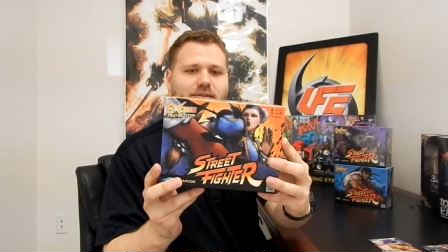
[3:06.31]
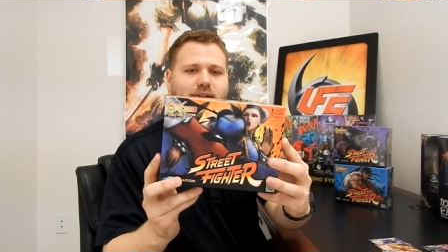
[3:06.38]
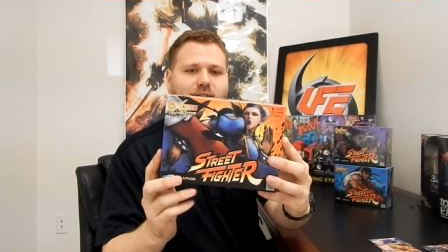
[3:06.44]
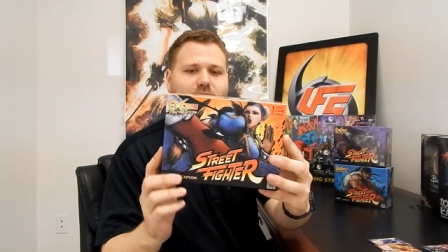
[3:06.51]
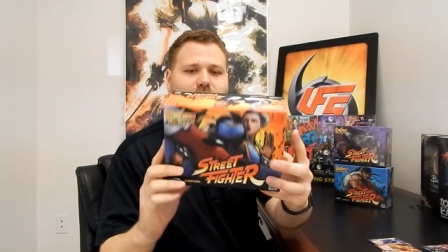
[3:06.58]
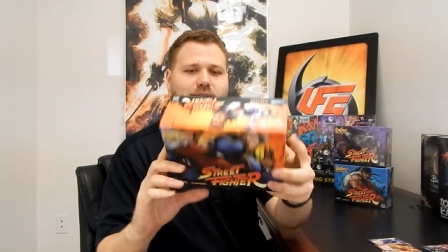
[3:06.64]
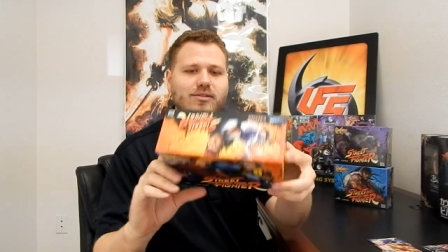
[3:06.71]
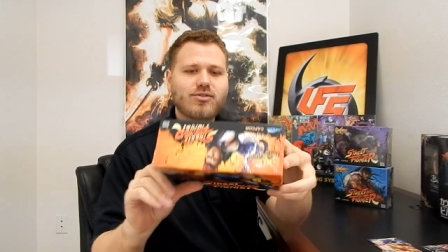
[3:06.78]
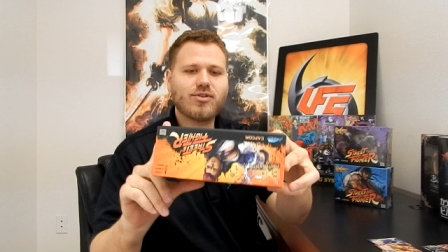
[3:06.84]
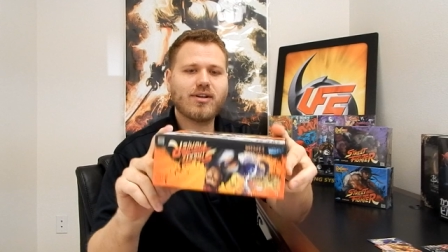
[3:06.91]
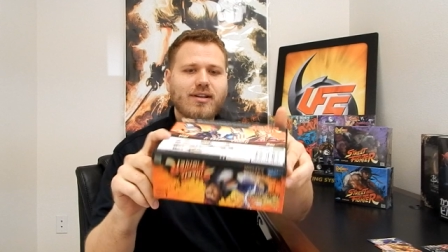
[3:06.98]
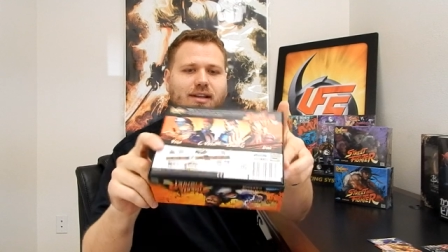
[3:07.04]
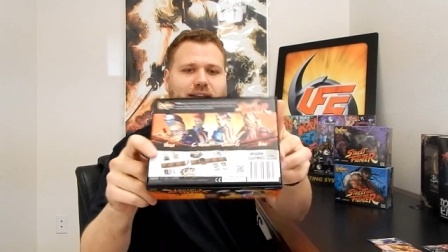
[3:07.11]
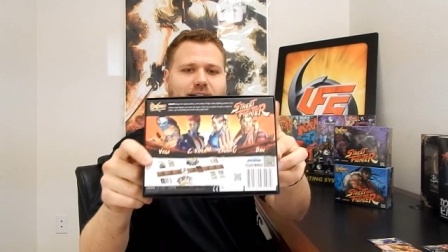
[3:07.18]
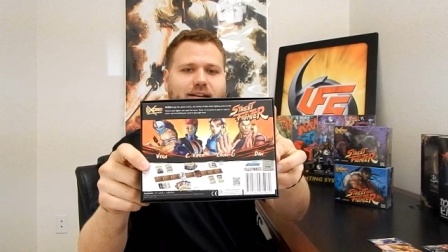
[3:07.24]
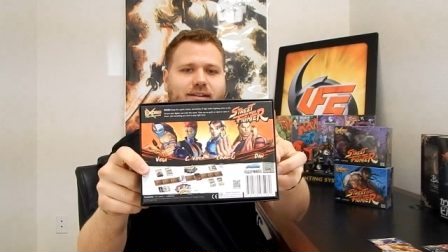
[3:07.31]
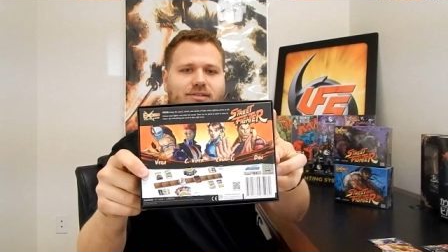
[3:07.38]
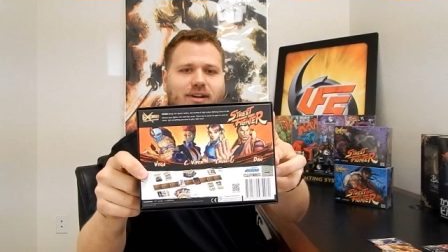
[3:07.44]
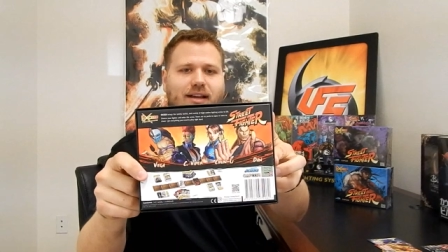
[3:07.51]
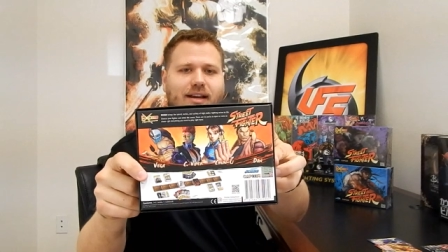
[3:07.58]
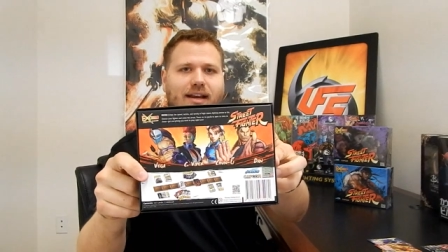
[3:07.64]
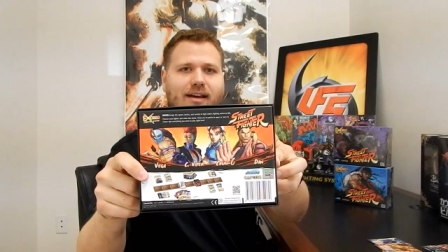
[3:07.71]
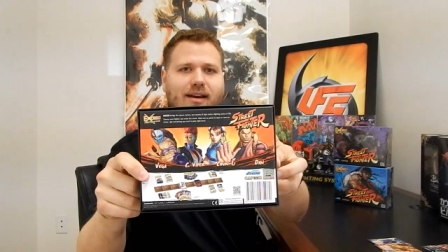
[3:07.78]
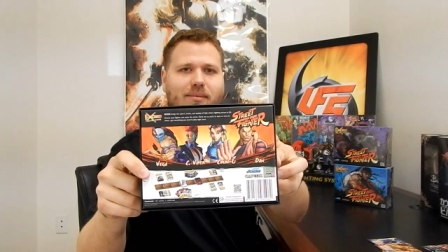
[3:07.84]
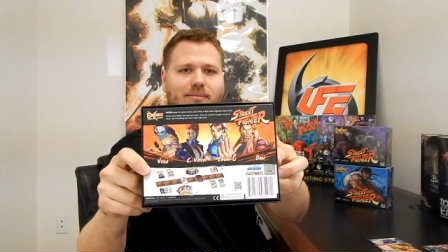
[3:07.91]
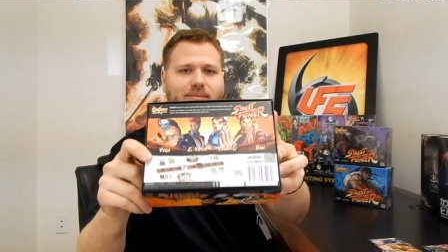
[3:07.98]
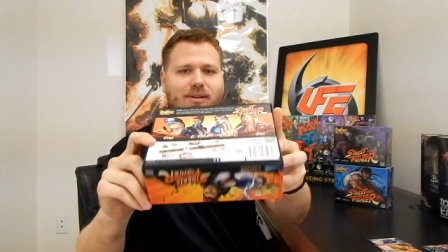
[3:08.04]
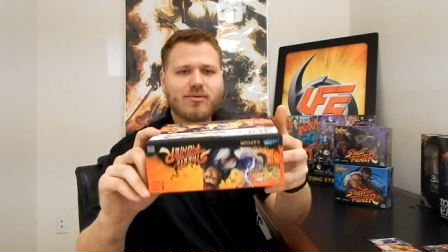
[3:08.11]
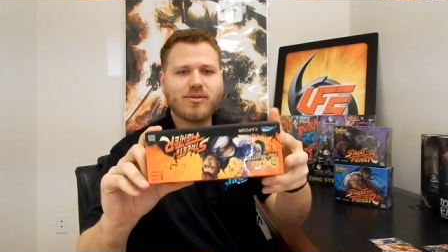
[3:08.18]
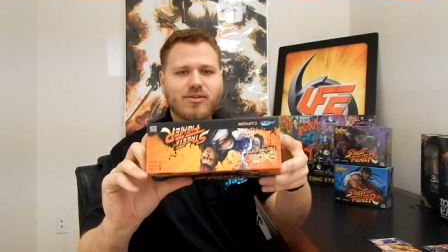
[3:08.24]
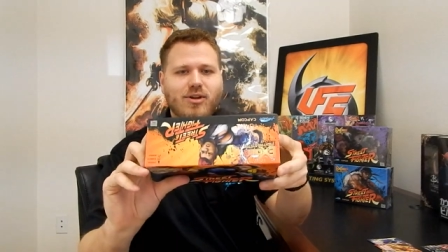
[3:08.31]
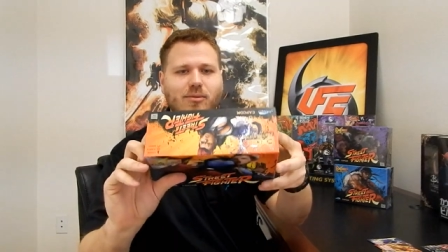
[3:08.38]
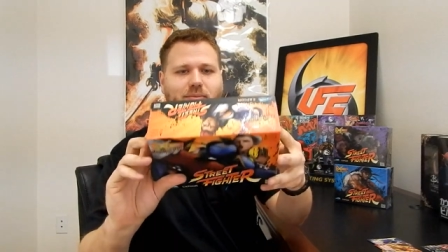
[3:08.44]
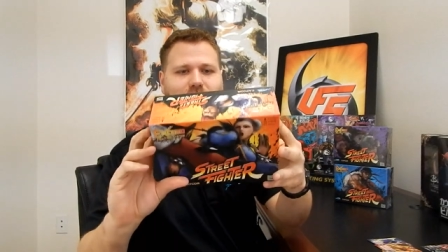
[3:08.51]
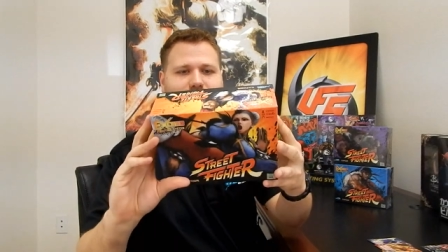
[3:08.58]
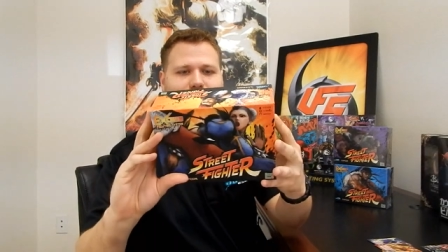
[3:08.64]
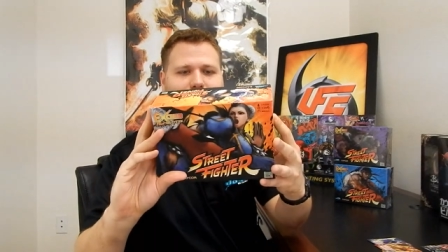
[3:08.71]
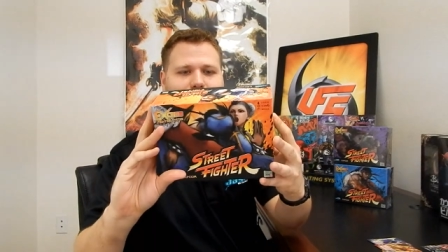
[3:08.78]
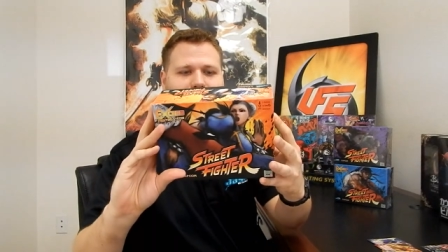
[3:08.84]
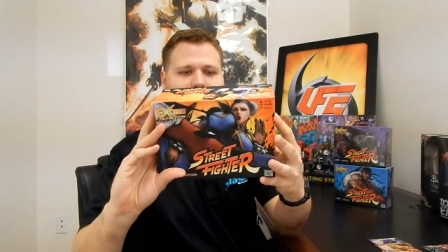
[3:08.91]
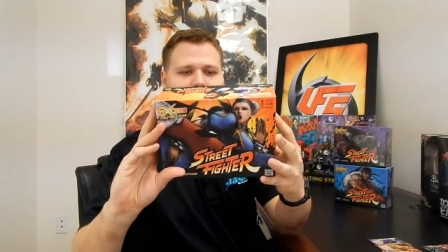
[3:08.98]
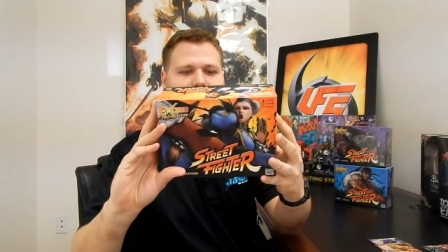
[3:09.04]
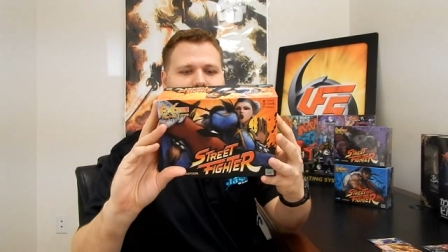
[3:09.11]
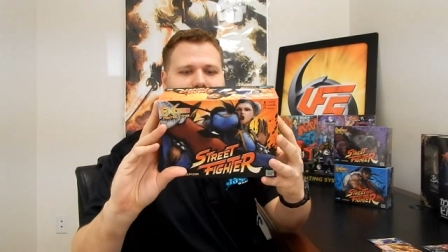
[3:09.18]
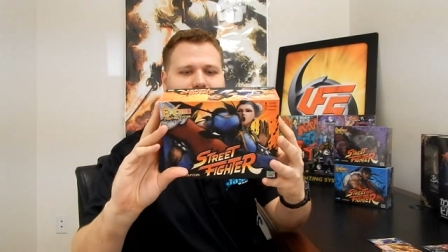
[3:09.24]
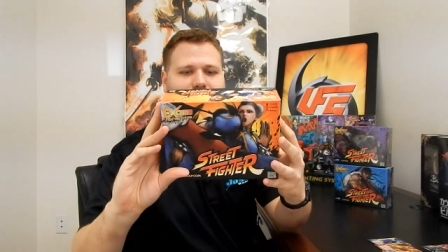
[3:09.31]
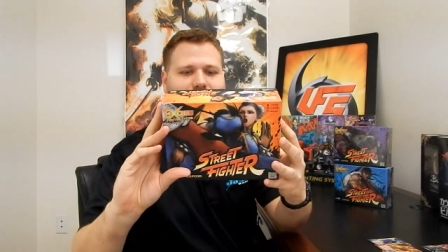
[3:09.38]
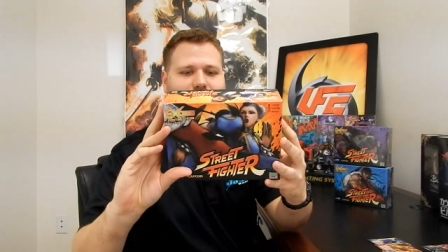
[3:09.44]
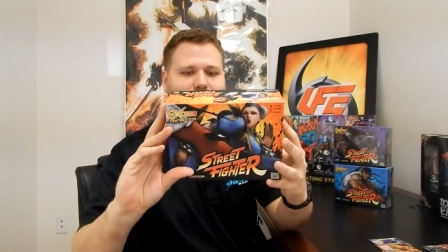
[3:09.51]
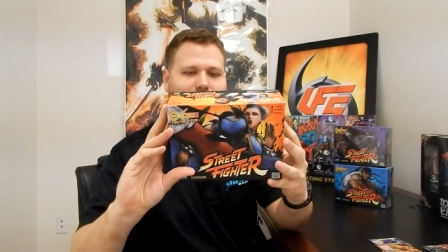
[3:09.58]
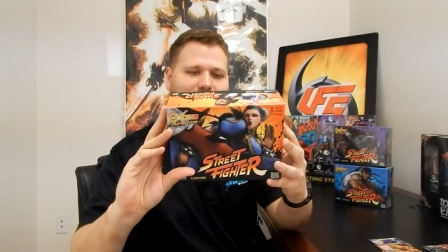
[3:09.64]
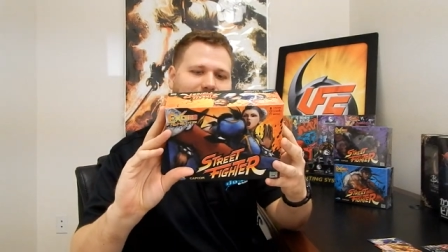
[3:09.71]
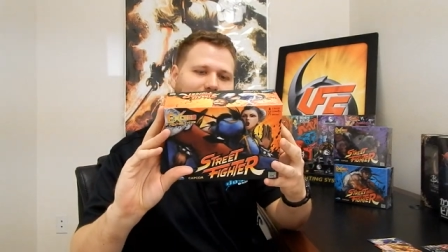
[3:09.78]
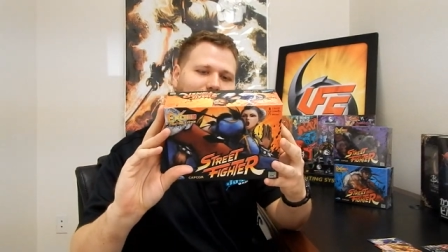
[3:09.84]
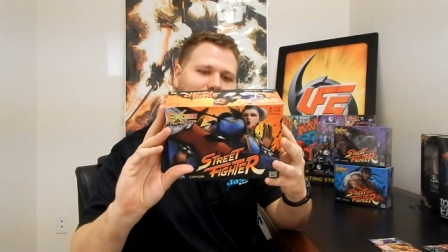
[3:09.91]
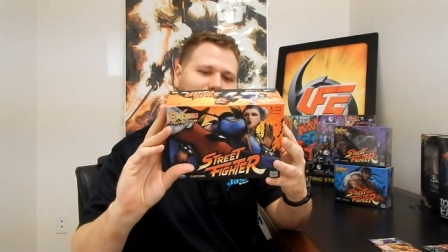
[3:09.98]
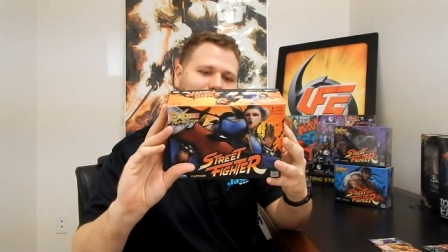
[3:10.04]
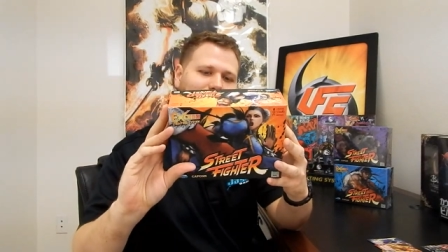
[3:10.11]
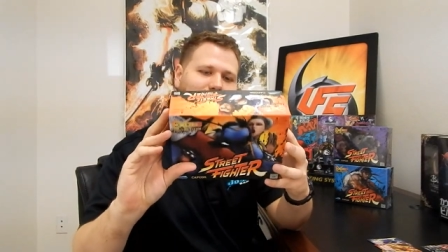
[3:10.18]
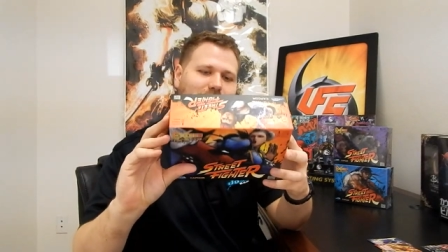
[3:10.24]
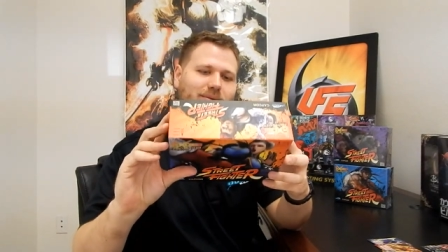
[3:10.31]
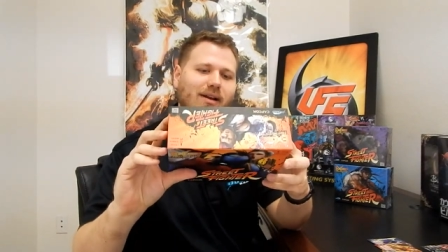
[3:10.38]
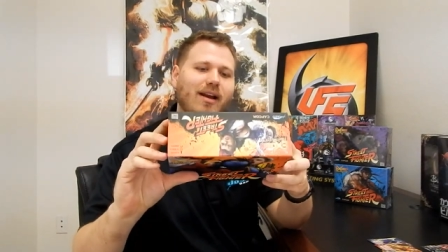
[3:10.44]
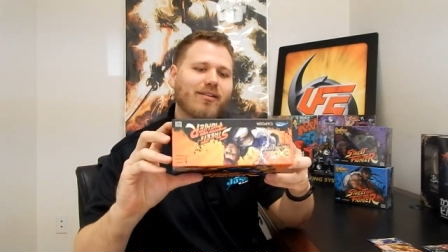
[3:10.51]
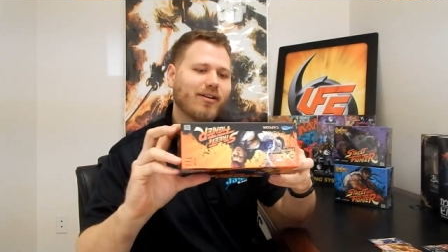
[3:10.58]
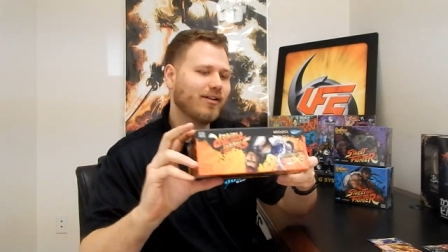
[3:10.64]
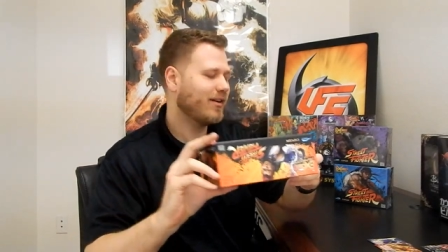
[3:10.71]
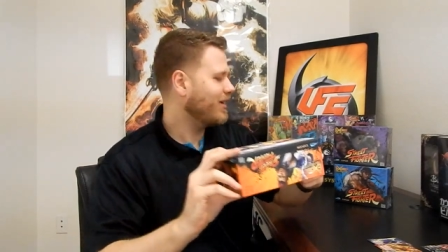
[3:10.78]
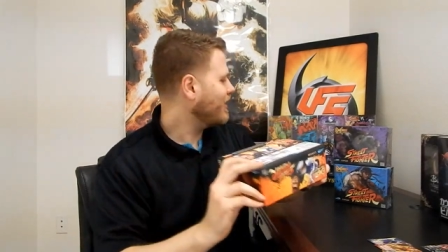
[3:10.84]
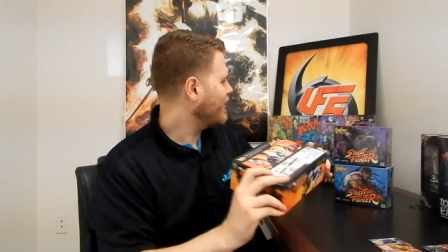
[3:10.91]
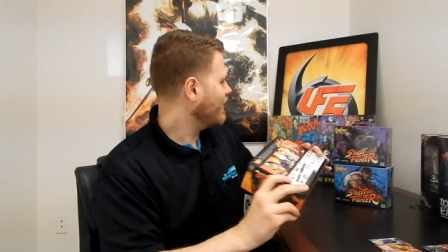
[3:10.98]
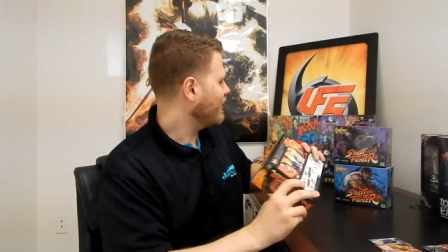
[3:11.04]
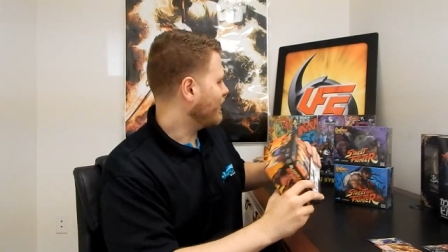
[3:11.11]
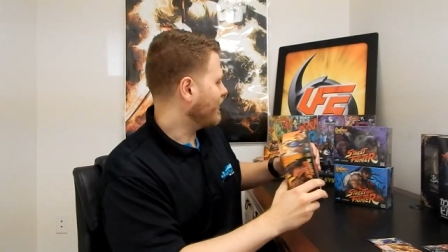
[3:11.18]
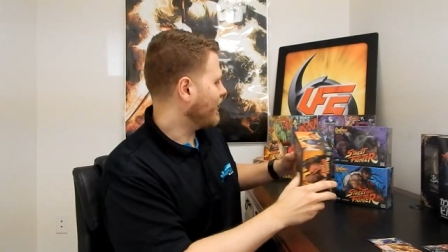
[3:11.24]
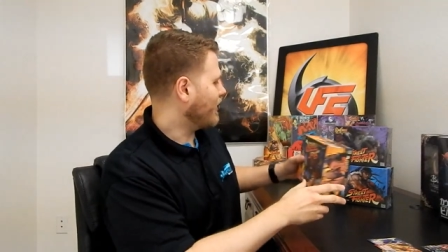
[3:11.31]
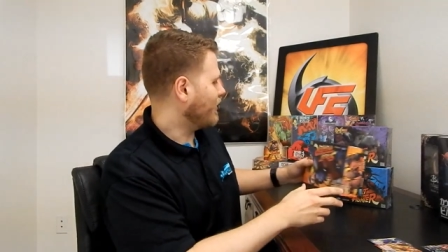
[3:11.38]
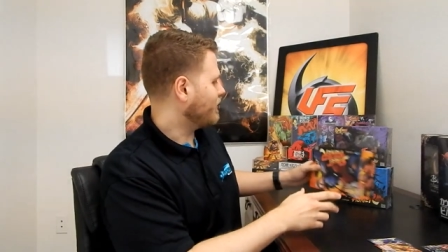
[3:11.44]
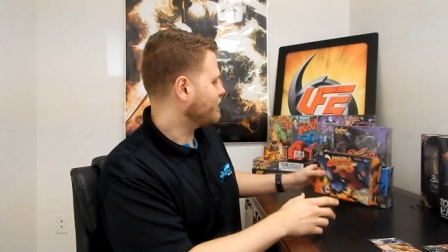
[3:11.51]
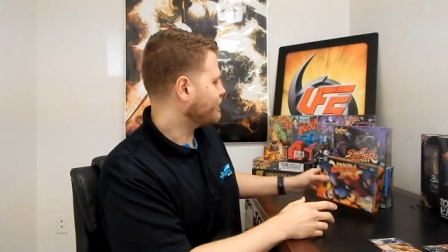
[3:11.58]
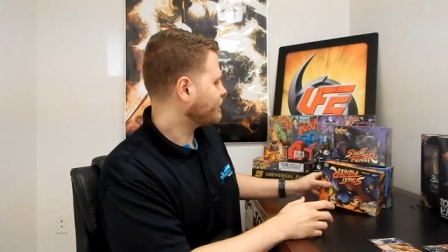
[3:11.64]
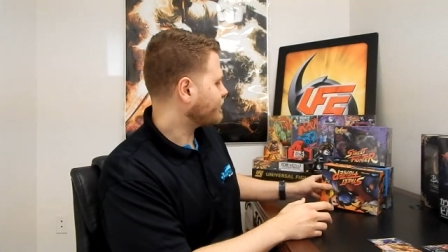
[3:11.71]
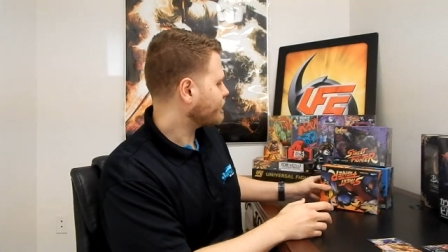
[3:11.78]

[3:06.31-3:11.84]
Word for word: So Chun Li, check it out. I, this one's open, so I put the box on backwards, but whatever. There go.